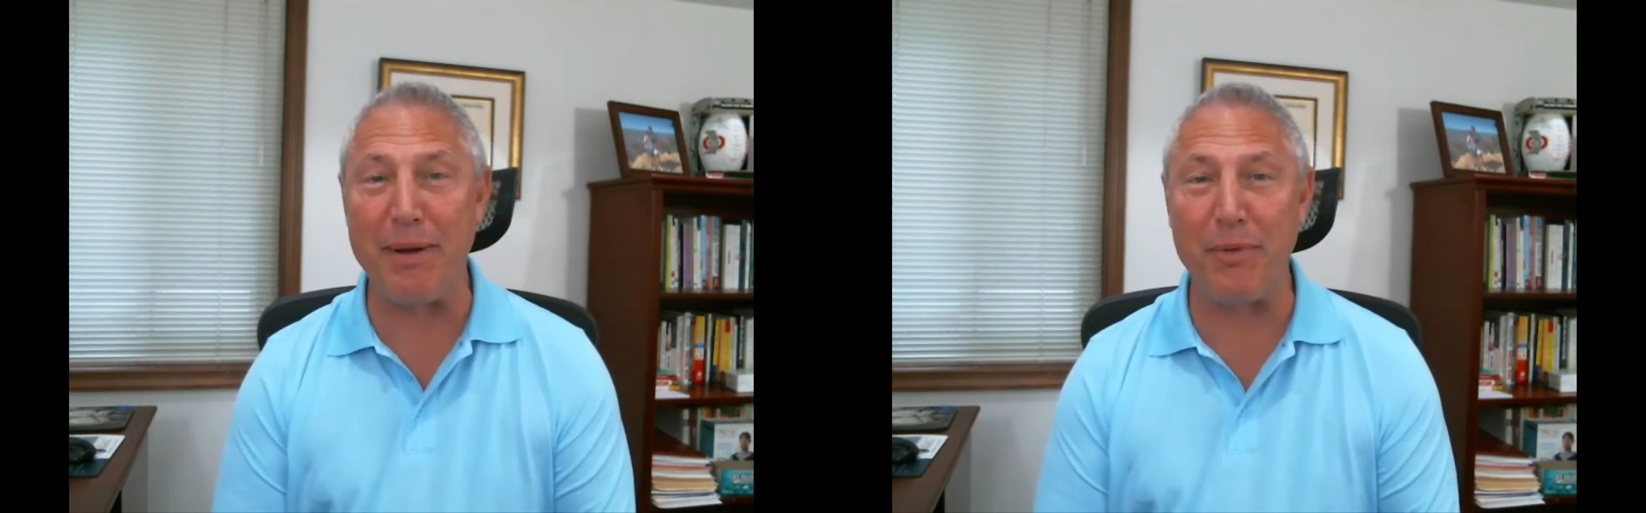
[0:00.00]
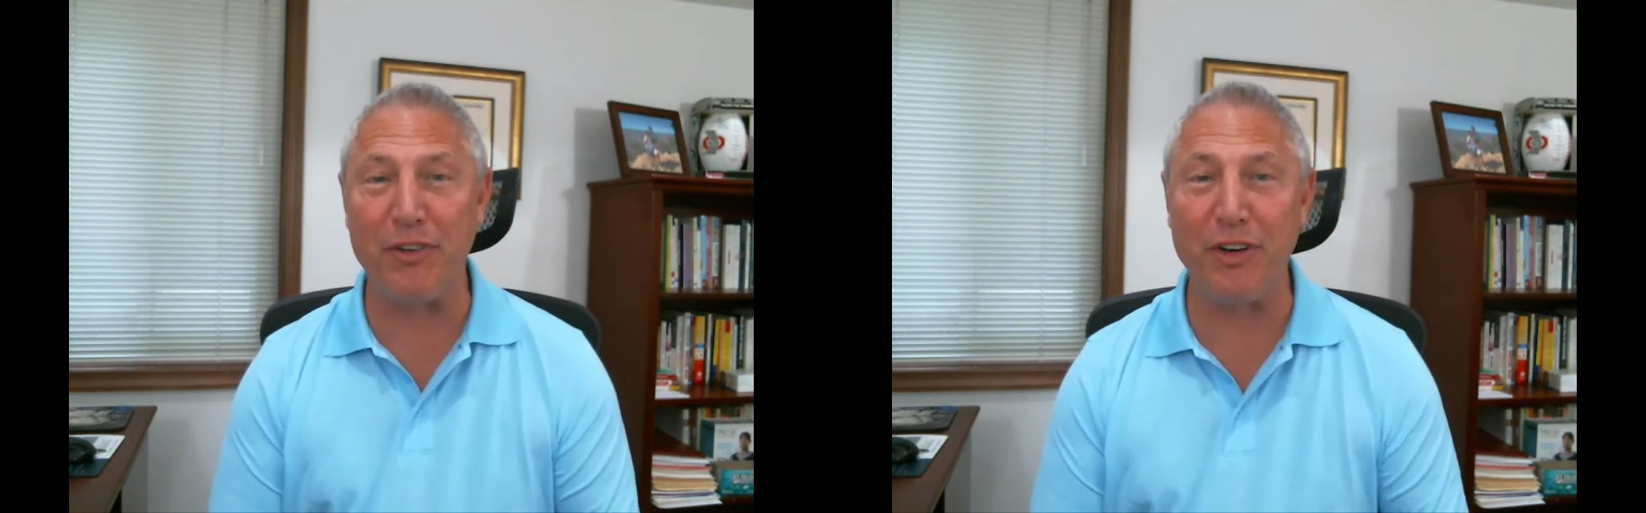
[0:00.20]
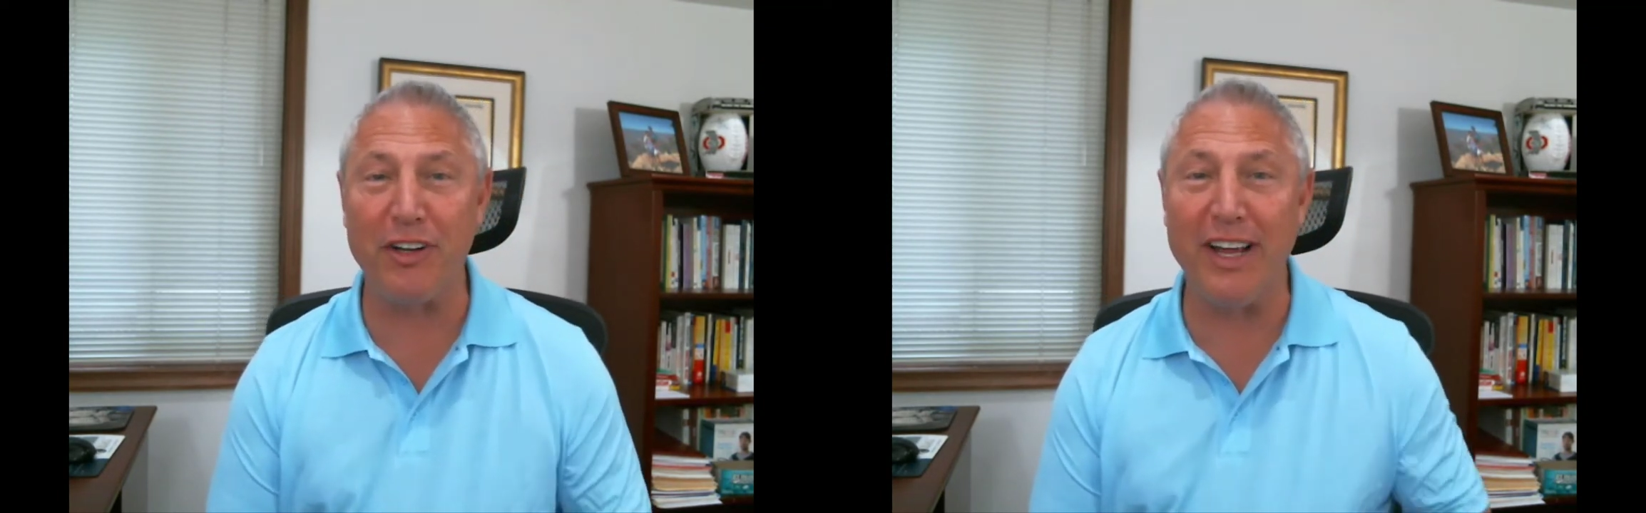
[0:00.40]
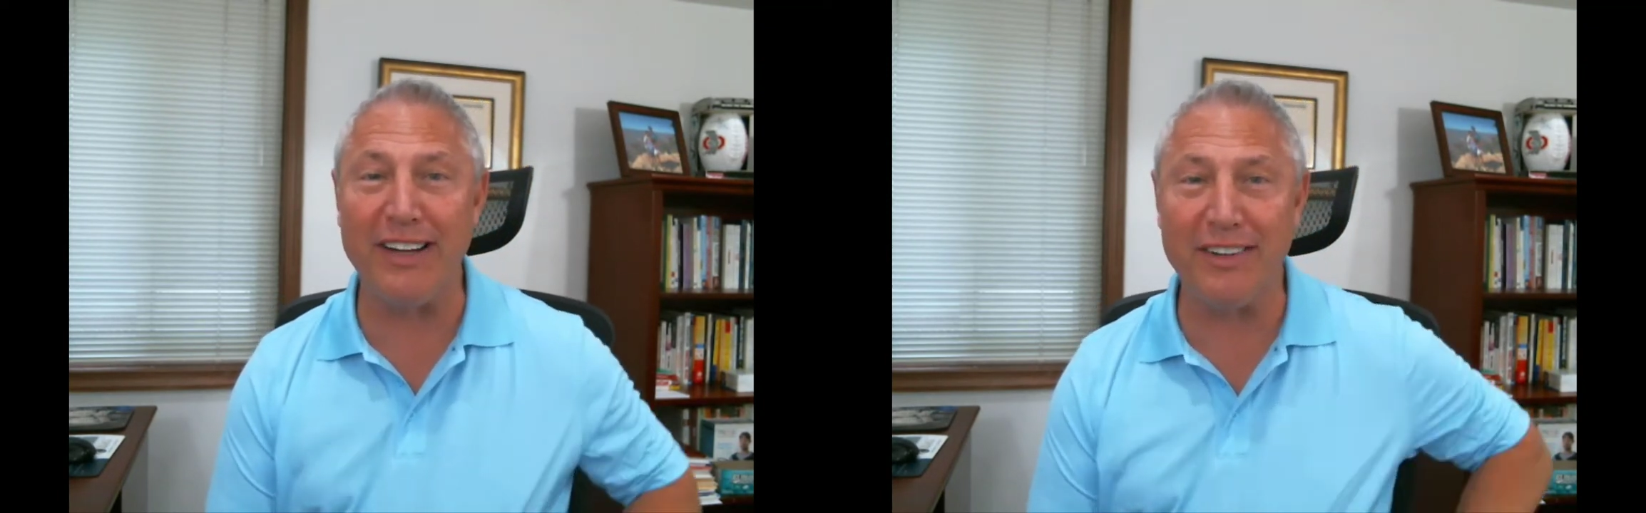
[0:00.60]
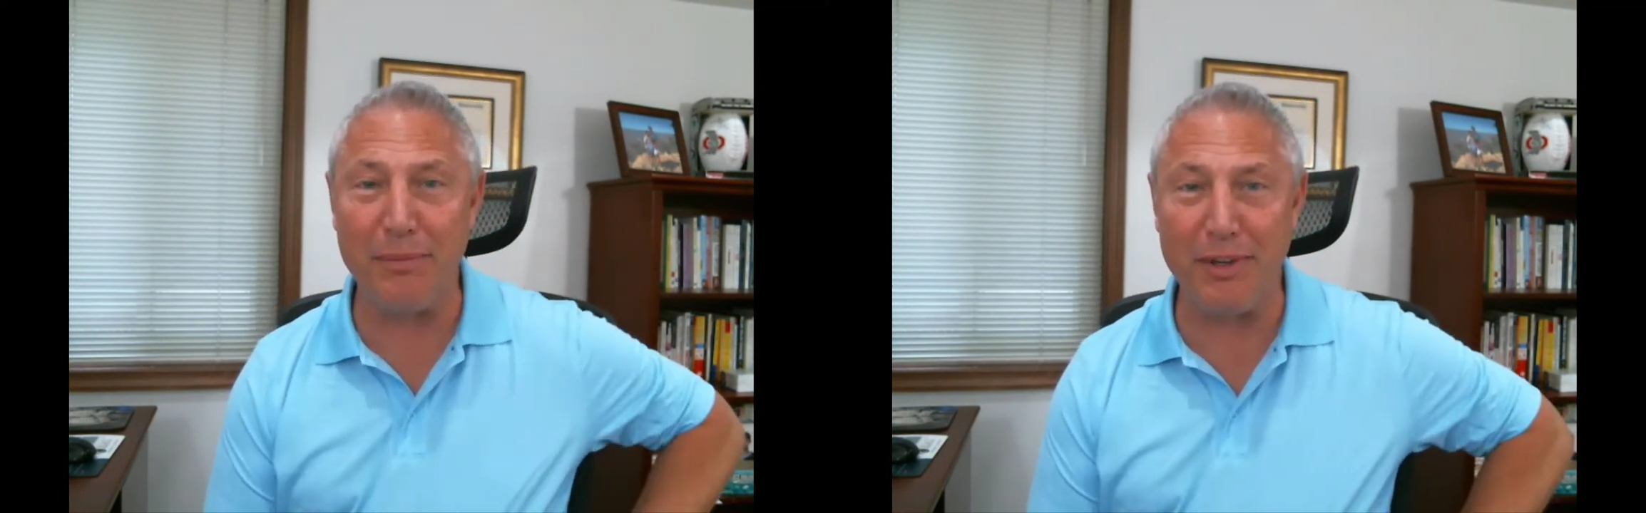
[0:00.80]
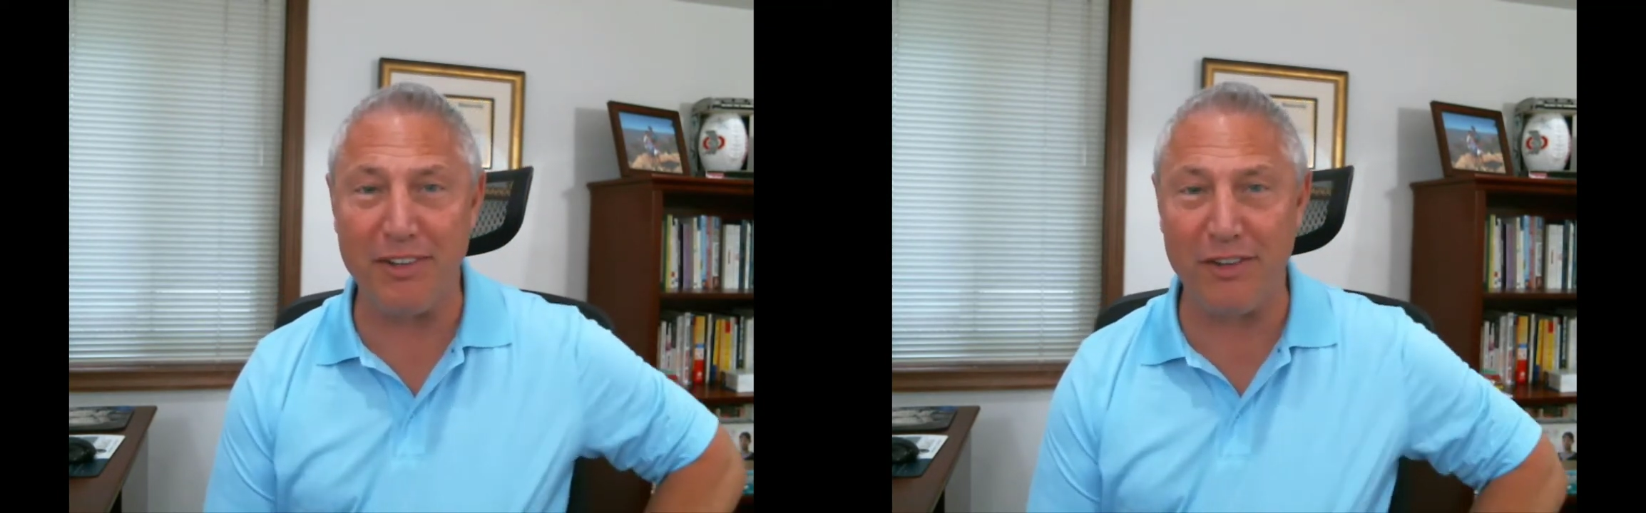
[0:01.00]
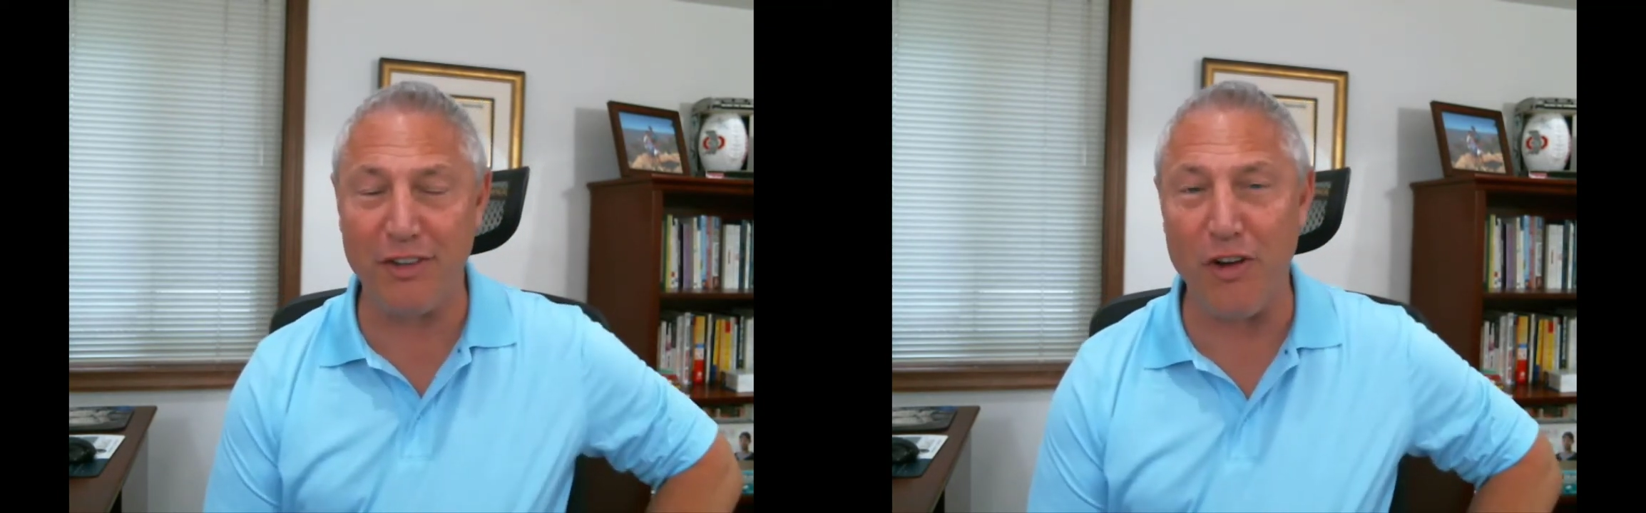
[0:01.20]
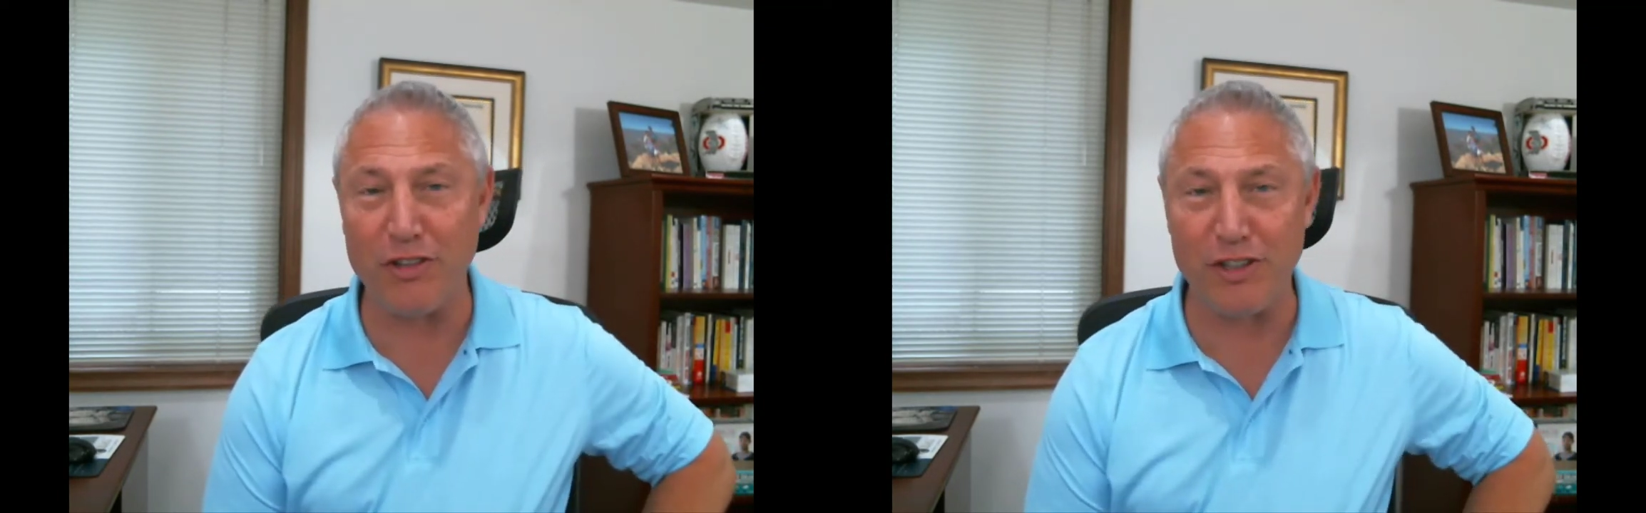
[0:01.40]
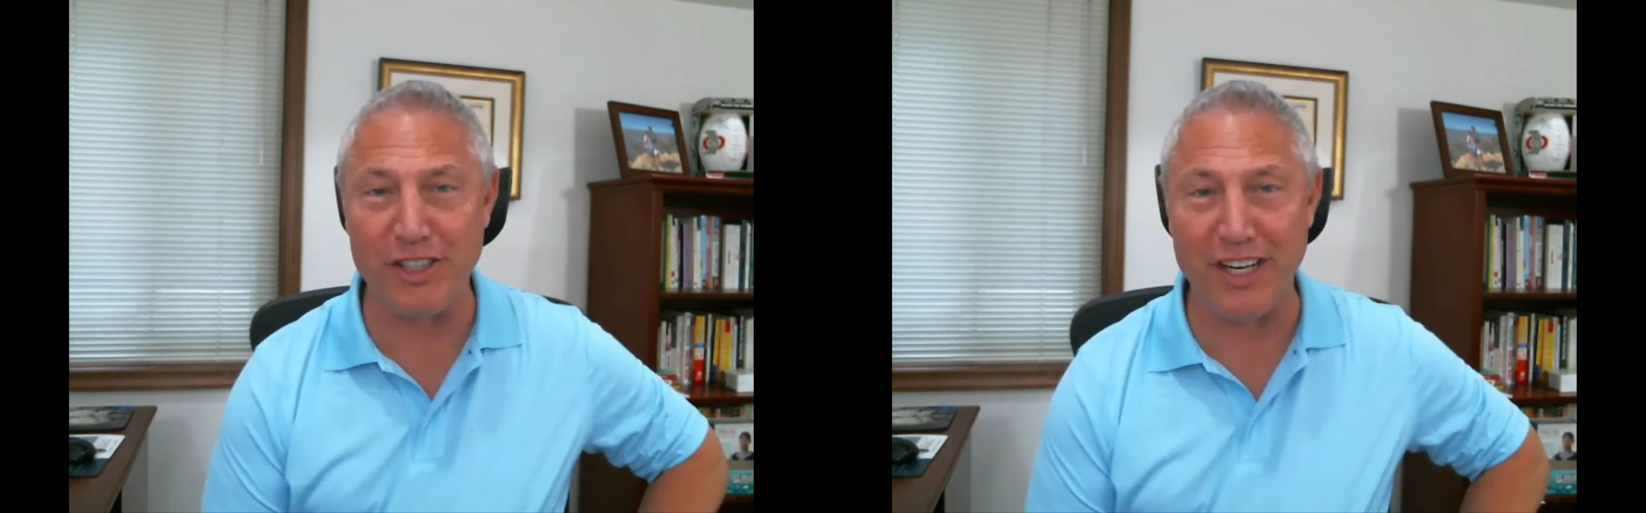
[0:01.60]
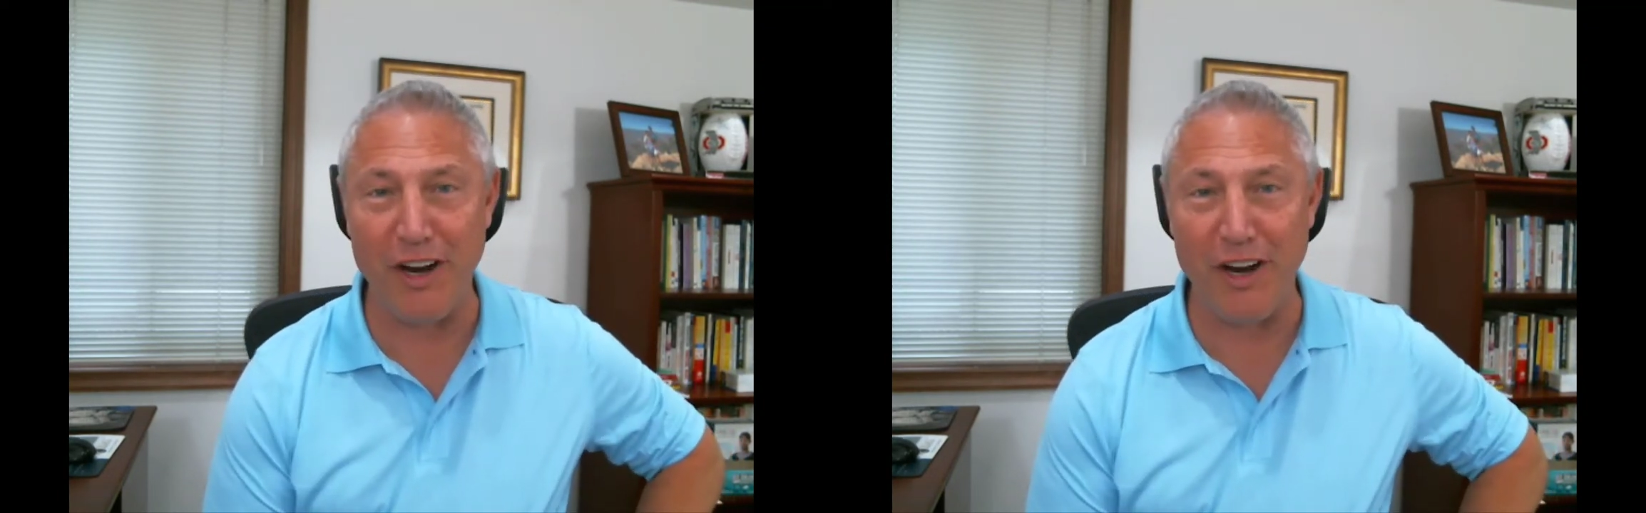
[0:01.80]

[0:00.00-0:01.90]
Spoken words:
members here at Legacy Business Cultures can